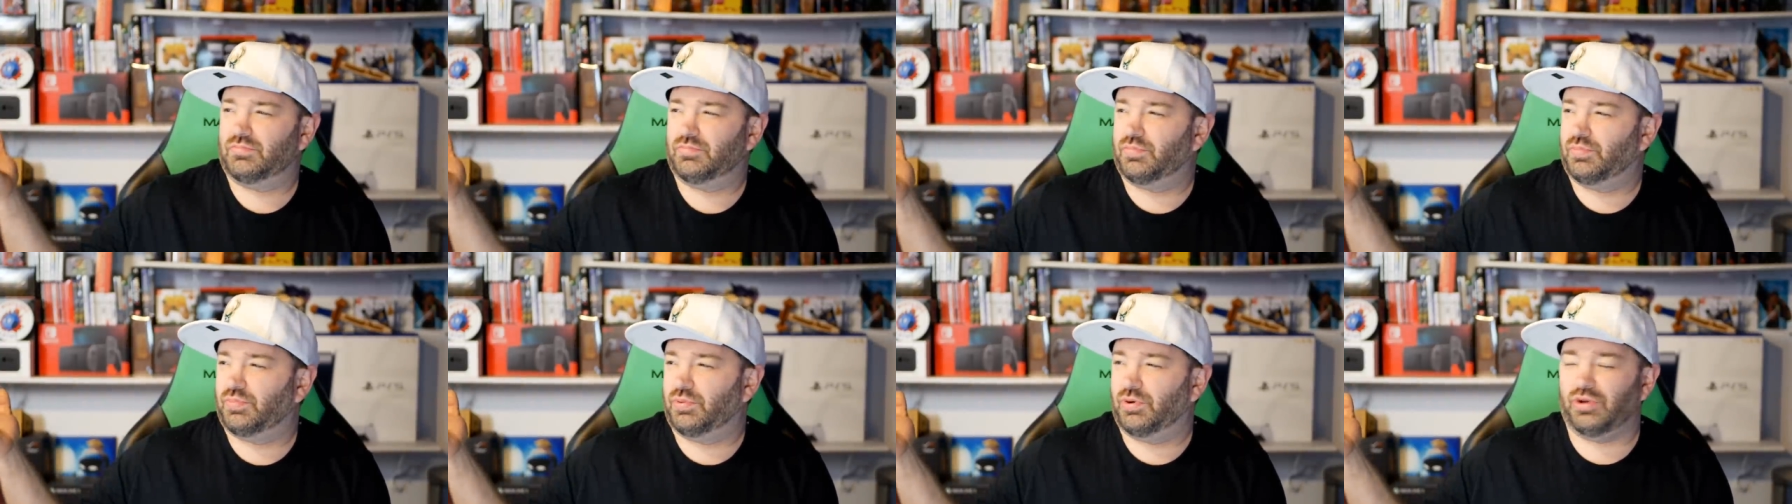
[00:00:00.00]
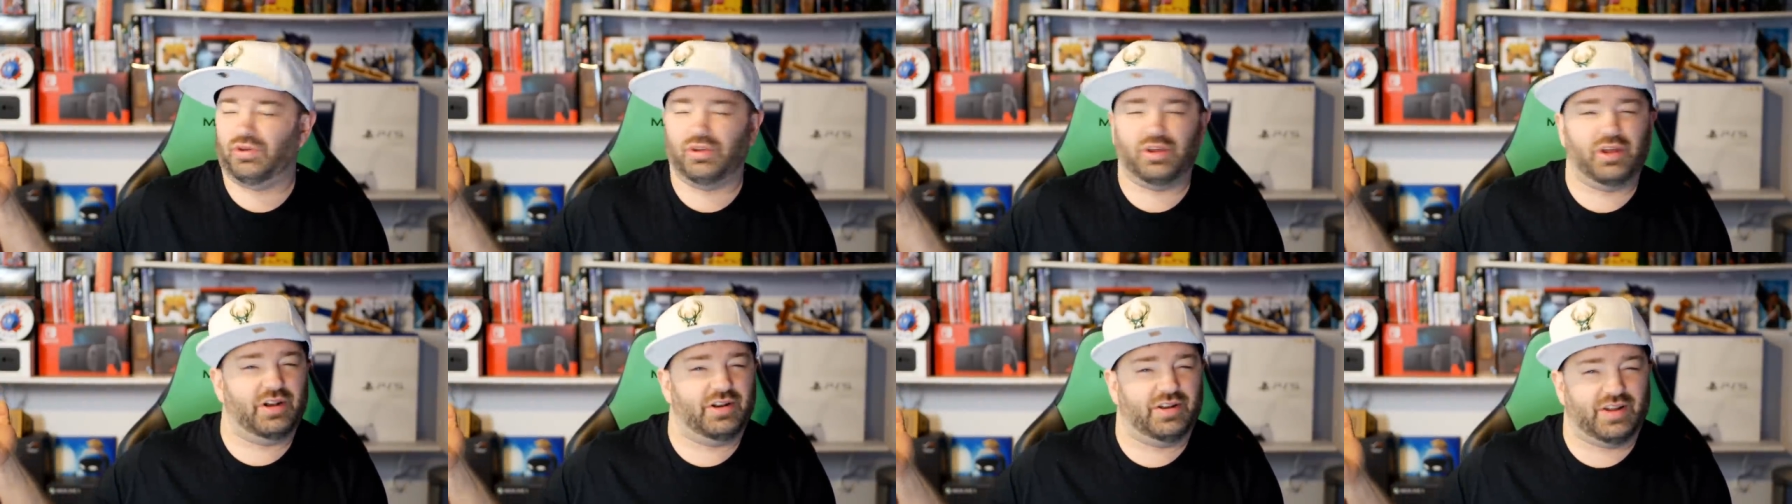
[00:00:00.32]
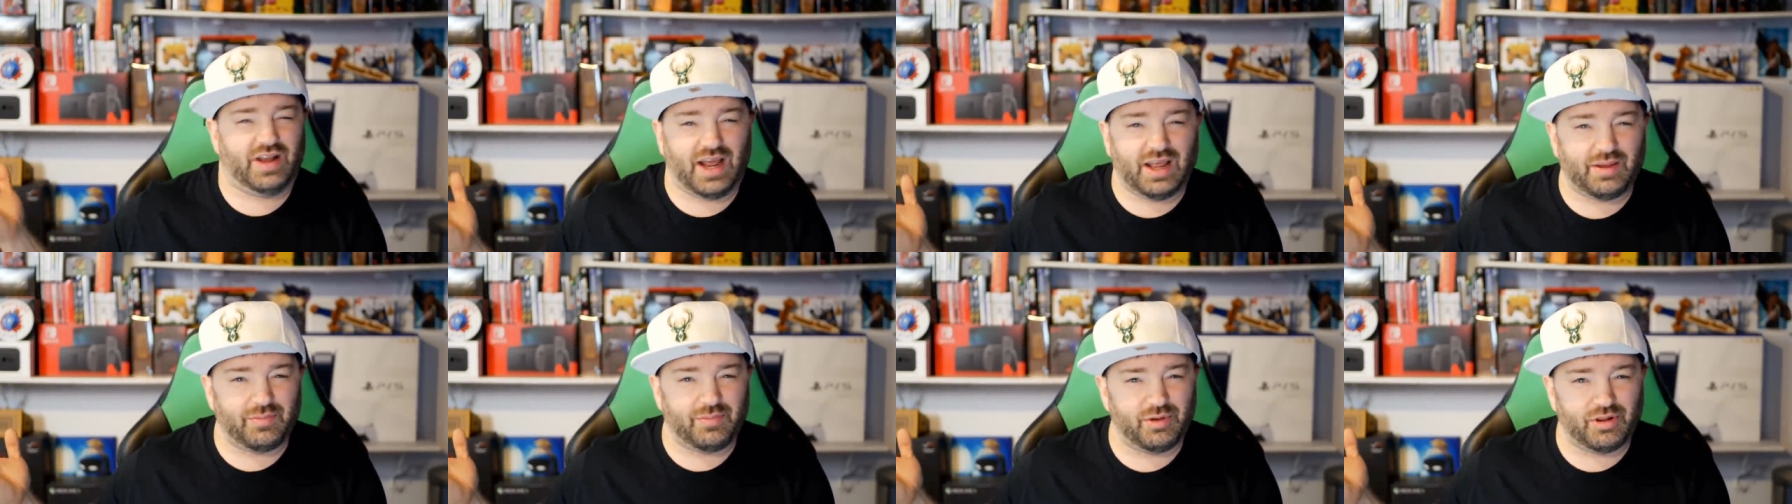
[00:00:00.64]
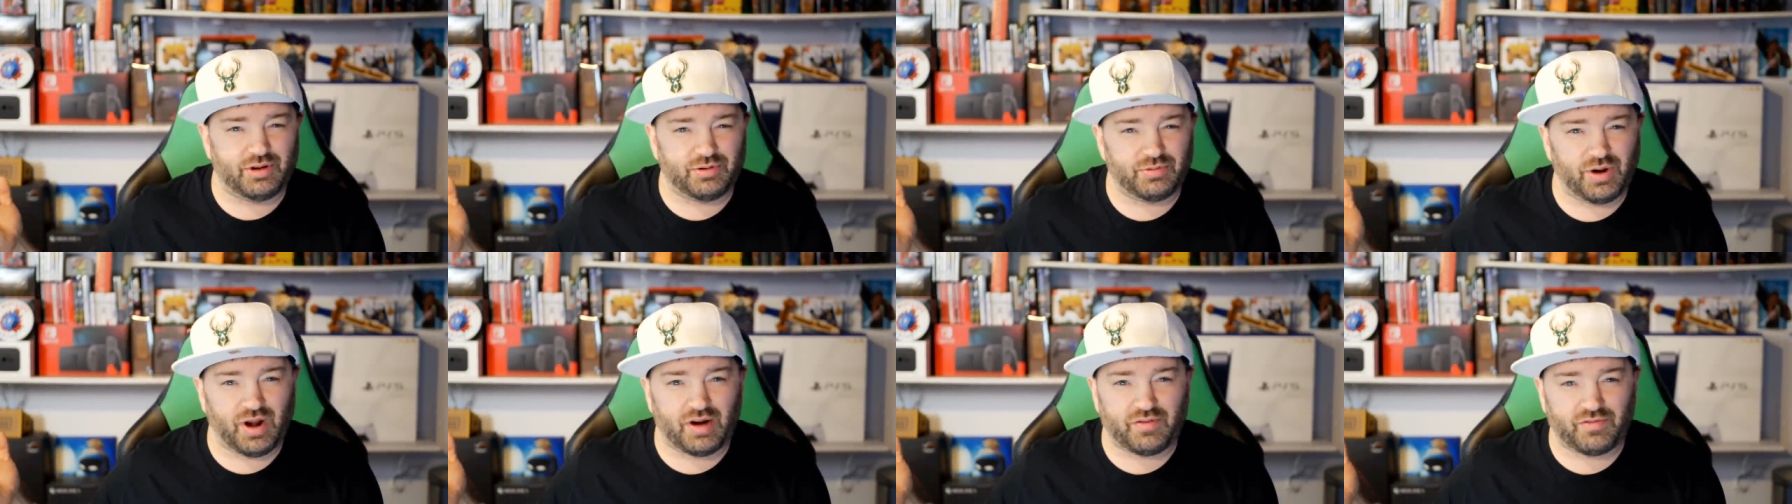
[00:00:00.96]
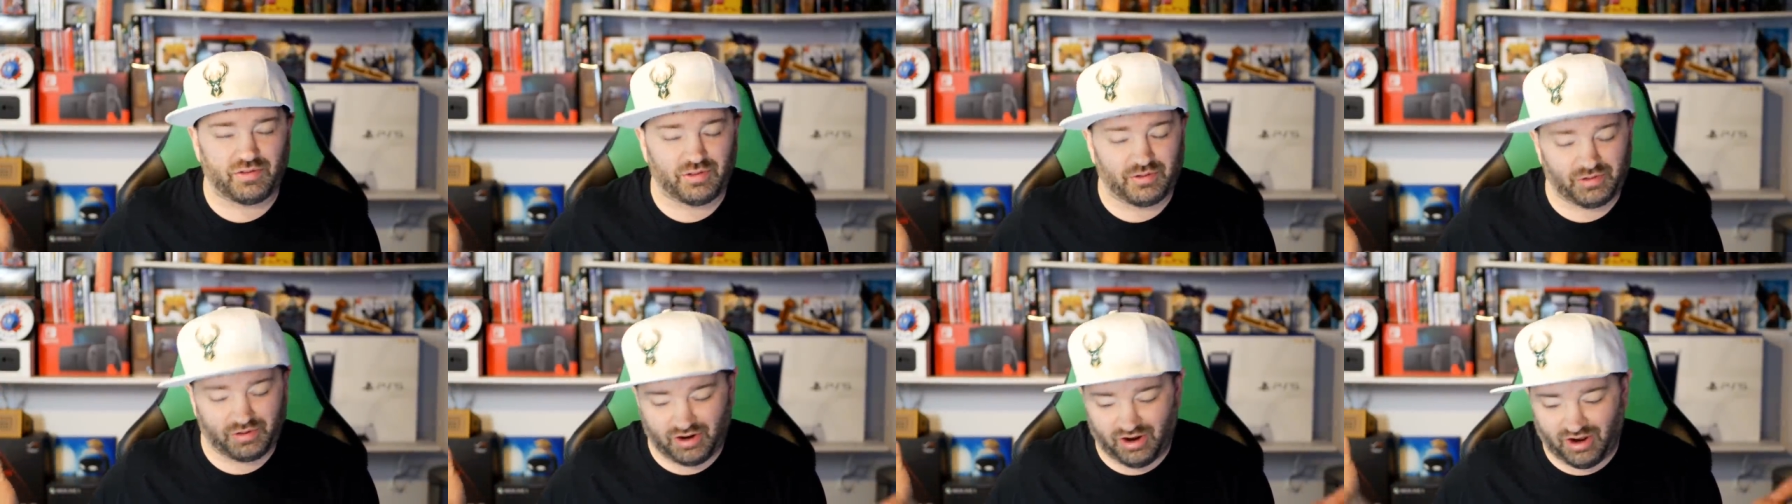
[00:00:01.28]
Brilliant Diamond, whatever
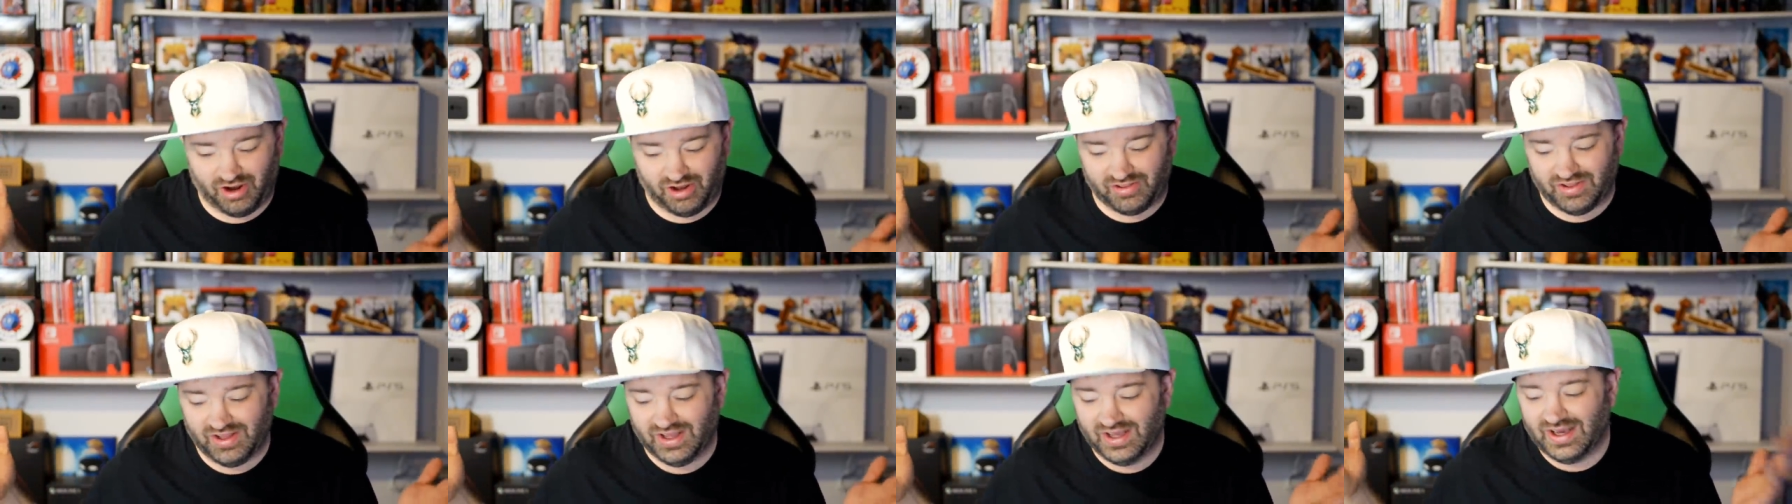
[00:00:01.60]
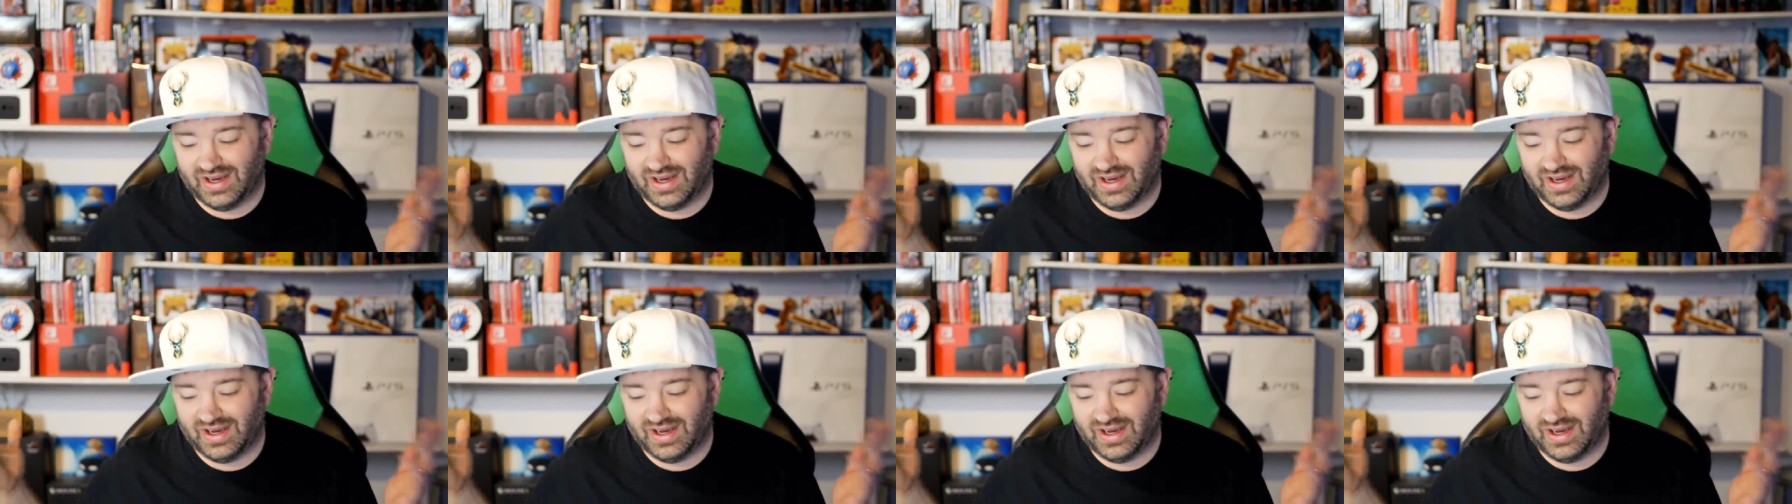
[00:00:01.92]
they're called.